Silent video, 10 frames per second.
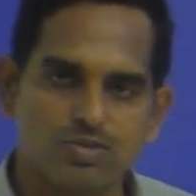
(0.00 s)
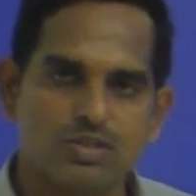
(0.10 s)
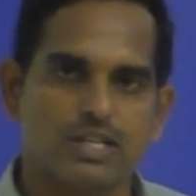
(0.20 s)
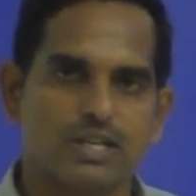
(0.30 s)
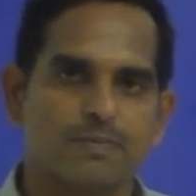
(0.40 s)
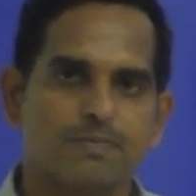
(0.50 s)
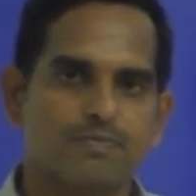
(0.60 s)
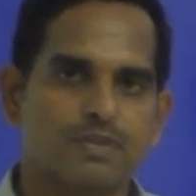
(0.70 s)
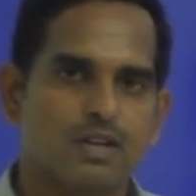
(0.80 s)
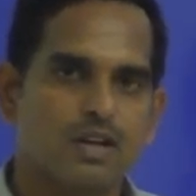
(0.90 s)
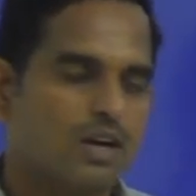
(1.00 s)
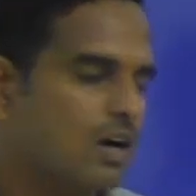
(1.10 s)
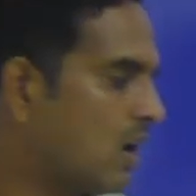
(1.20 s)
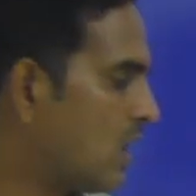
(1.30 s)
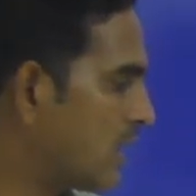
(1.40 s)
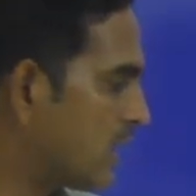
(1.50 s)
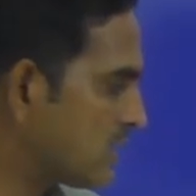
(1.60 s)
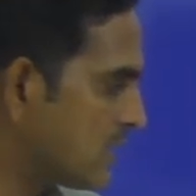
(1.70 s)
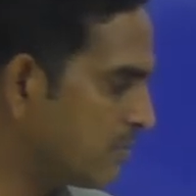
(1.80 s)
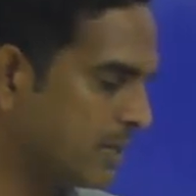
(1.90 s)
to 3, or
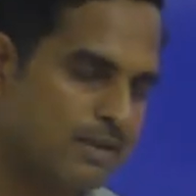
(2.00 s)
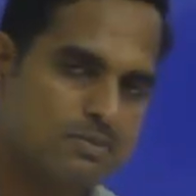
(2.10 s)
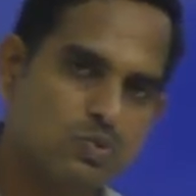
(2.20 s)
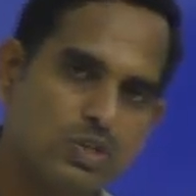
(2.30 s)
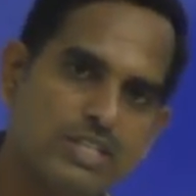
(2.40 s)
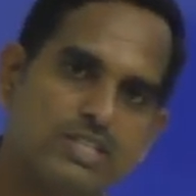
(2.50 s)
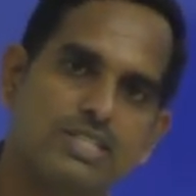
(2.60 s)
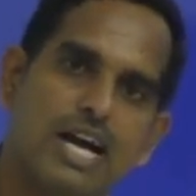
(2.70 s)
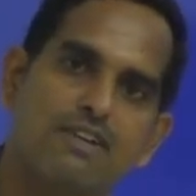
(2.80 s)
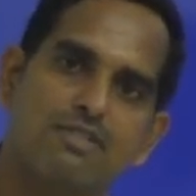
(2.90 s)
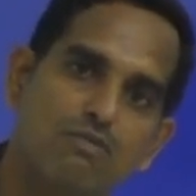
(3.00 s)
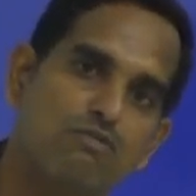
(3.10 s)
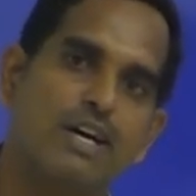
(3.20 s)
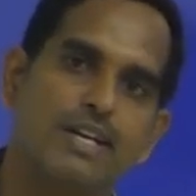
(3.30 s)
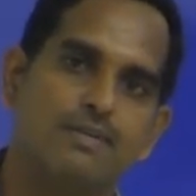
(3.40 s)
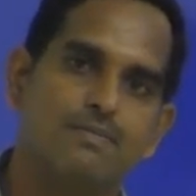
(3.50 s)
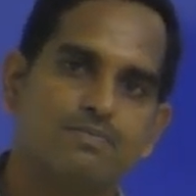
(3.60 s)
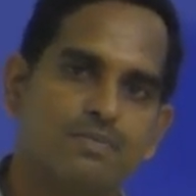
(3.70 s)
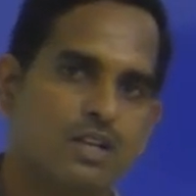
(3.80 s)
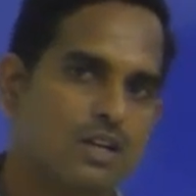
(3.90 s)
sometimes we start from 1
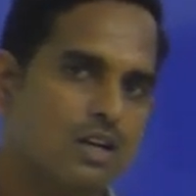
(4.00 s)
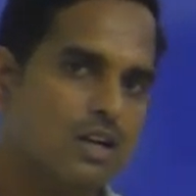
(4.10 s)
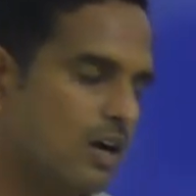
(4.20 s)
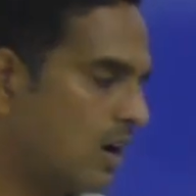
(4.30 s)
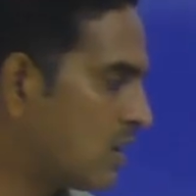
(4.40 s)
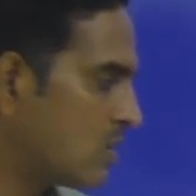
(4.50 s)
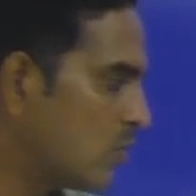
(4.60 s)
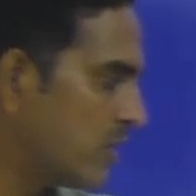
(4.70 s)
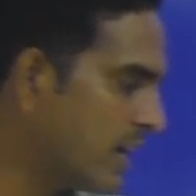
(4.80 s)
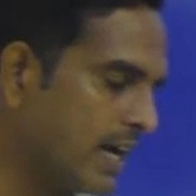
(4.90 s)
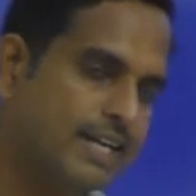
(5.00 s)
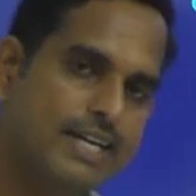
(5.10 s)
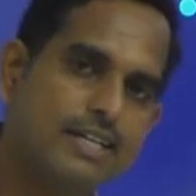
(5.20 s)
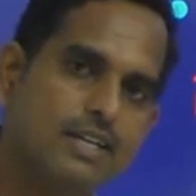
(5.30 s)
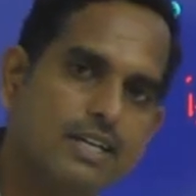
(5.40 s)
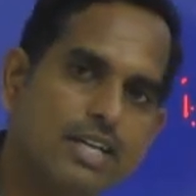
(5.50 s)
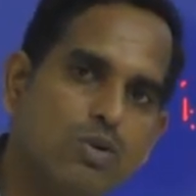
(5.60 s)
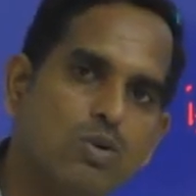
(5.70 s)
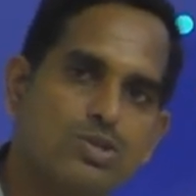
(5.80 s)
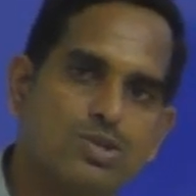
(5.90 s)
or we end at
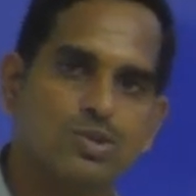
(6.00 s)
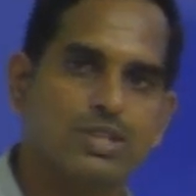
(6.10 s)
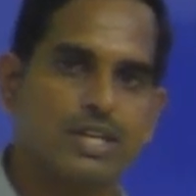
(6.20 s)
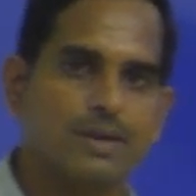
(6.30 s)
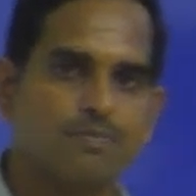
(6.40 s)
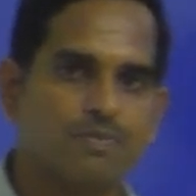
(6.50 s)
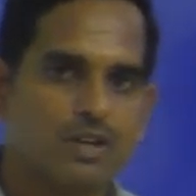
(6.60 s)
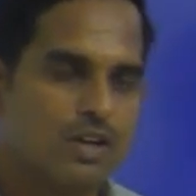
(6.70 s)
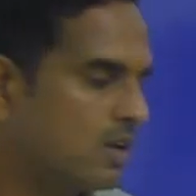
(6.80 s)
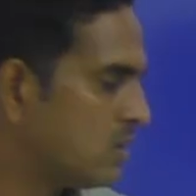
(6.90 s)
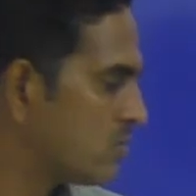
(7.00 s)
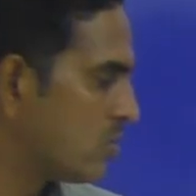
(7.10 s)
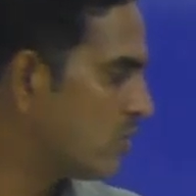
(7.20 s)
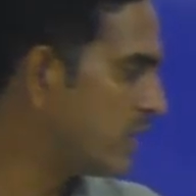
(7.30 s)
equals to 3. So